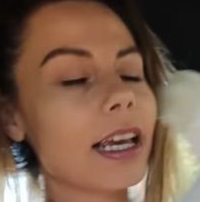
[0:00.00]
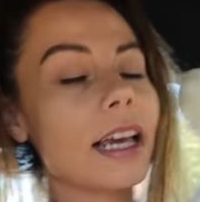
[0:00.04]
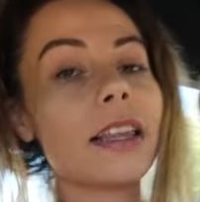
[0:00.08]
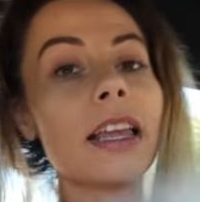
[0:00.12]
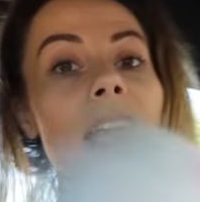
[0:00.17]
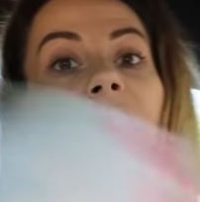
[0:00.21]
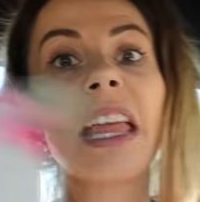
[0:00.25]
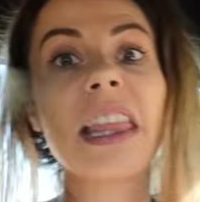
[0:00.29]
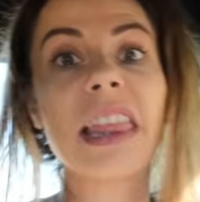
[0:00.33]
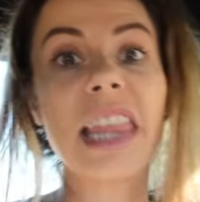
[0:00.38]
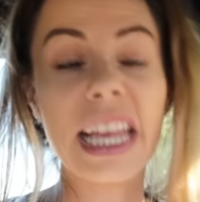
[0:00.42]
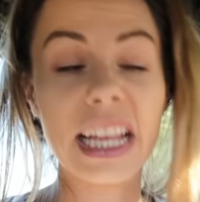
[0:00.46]
tan.
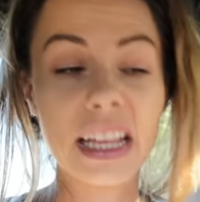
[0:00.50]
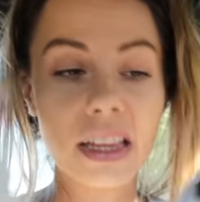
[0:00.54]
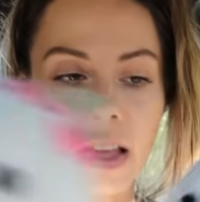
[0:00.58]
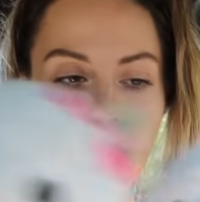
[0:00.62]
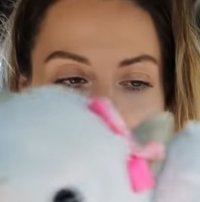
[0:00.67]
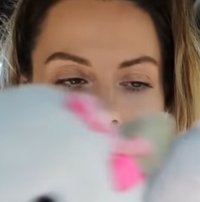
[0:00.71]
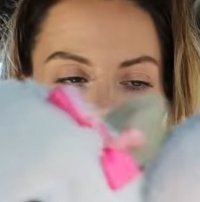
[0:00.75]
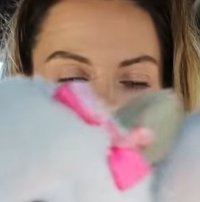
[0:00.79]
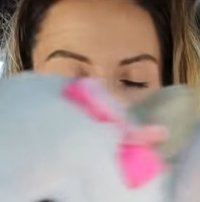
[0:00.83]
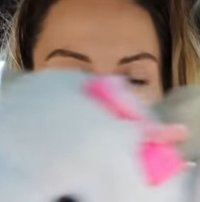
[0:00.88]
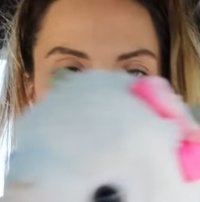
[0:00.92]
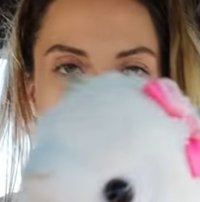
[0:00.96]
They
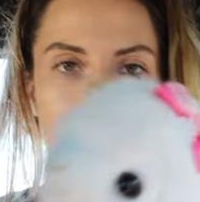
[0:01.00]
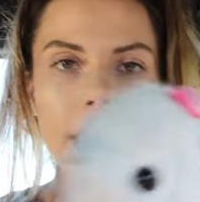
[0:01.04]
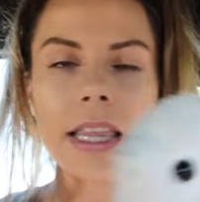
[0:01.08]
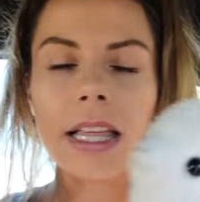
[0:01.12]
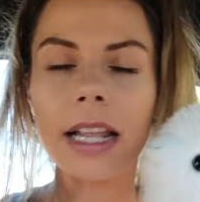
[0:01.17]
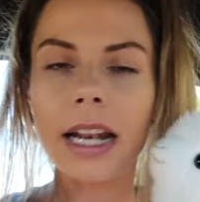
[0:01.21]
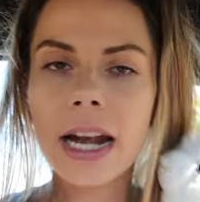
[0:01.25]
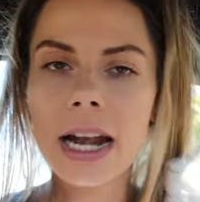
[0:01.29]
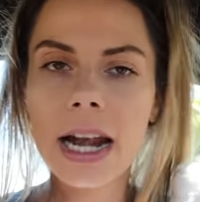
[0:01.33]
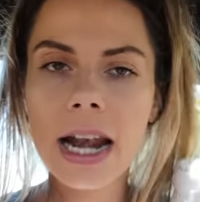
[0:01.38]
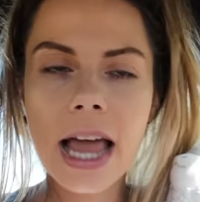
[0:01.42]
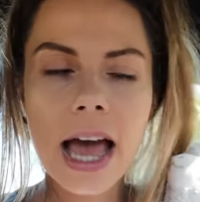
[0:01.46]
love the tan,
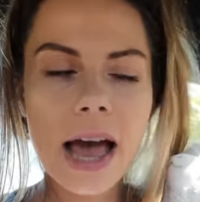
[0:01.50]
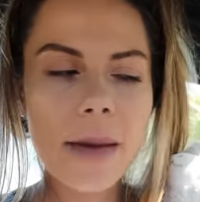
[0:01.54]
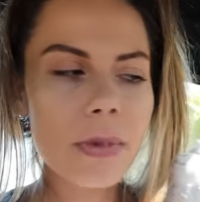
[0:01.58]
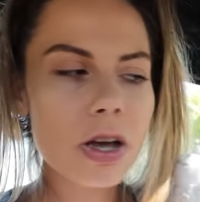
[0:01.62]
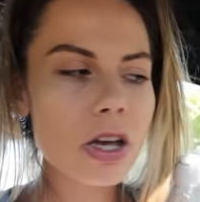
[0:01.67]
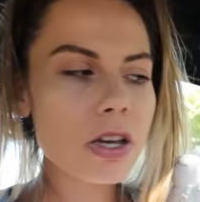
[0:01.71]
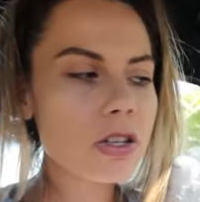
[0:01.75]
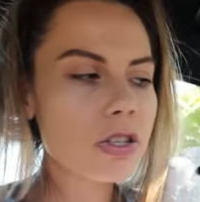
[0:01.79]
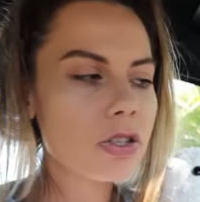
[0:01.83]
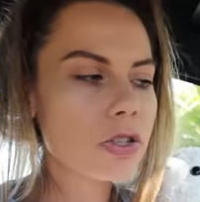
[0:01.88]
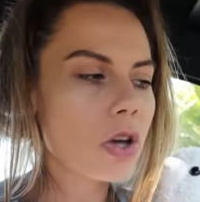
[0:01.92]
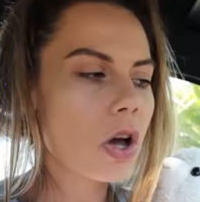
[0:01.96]
little
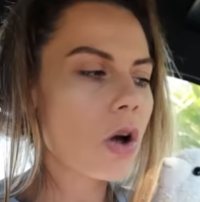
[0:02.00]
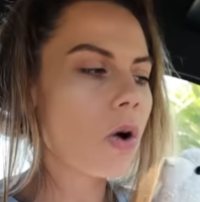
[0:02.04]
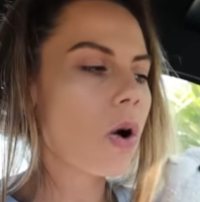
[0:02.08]
Llama. So